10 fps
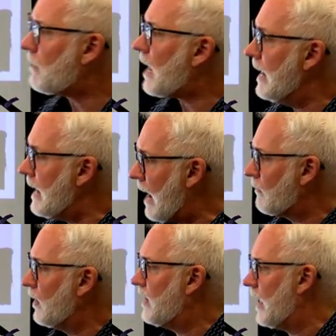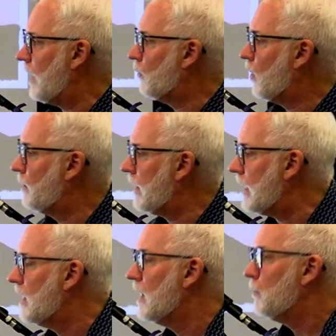and everything will
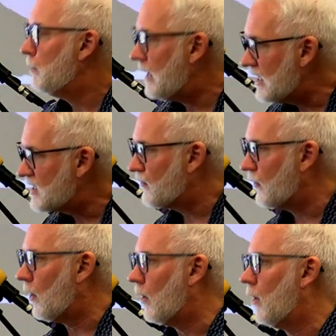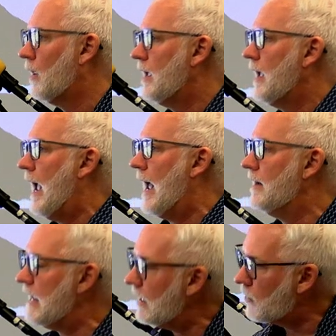be peaceful
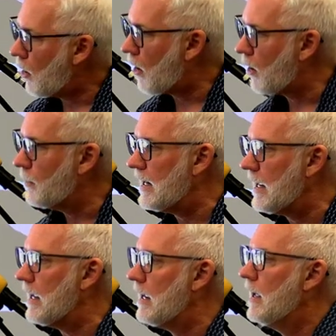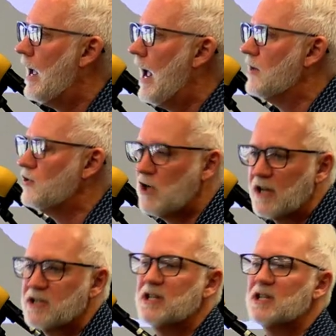and in harmony, and
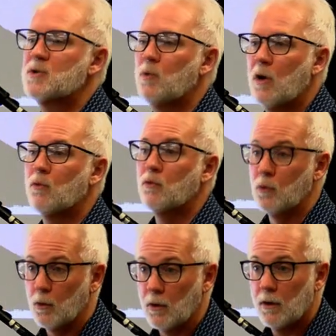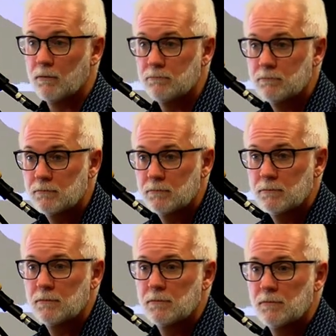justice will rule.
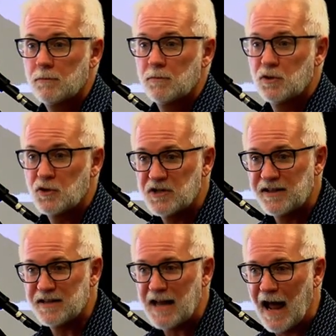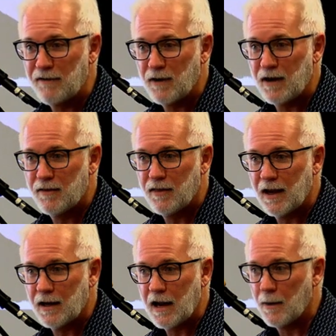You see this Advent
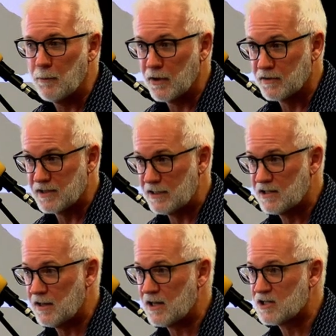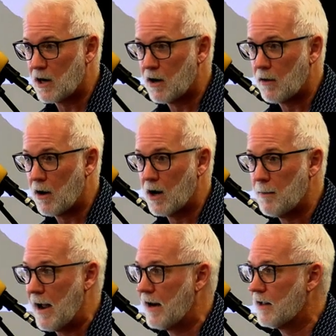thing kind of built into this
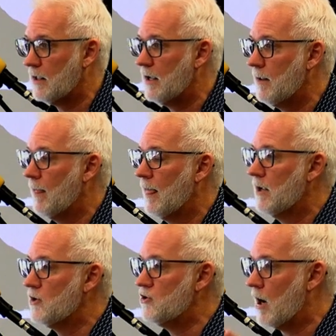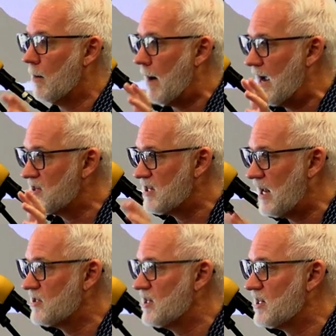automatically? Jeremiah
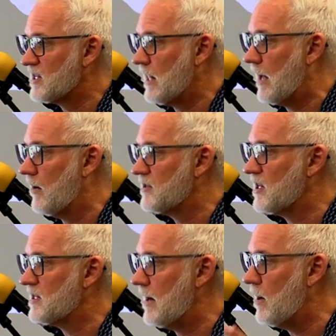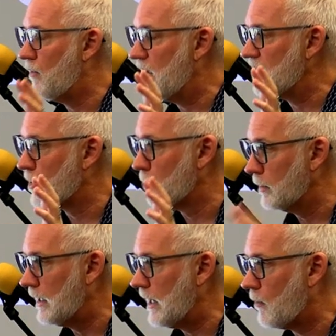sends this letter and says, "I know things are bleak